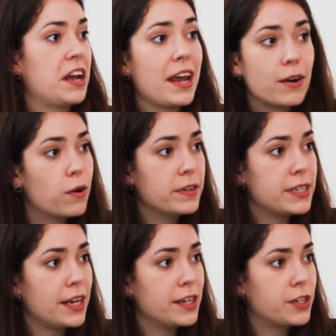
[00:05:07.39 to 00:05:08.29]
in
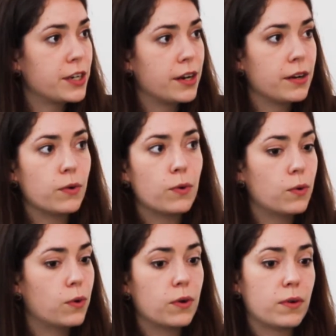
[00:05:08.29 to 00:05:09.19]
conversation
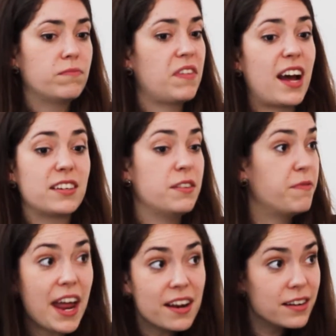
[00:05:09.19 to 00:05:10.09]
or at an
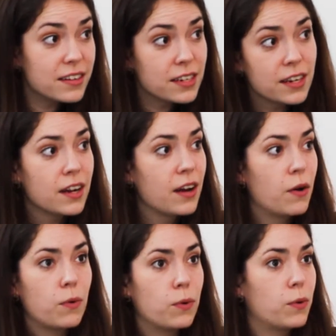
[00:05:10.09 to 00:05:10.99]
event,
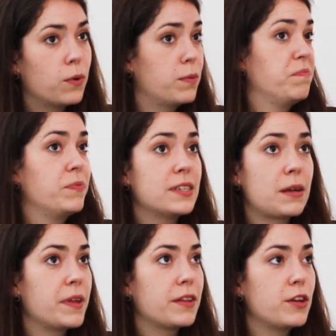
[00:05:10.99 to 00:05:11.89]
or
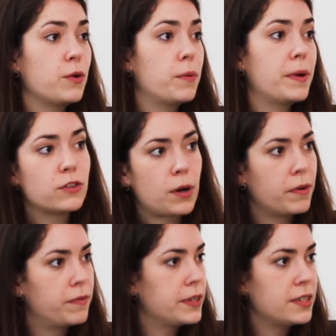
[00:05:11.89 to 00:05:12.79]
something that you would be in
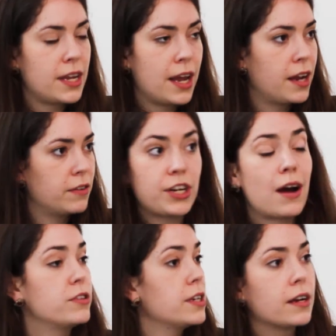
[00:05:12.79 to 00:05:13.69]
trouble for
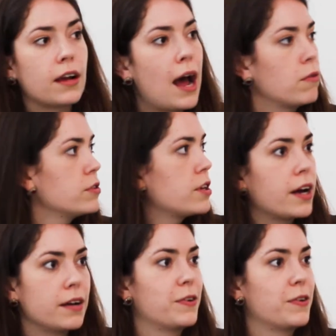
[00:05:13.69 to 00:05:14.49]
shouting outside.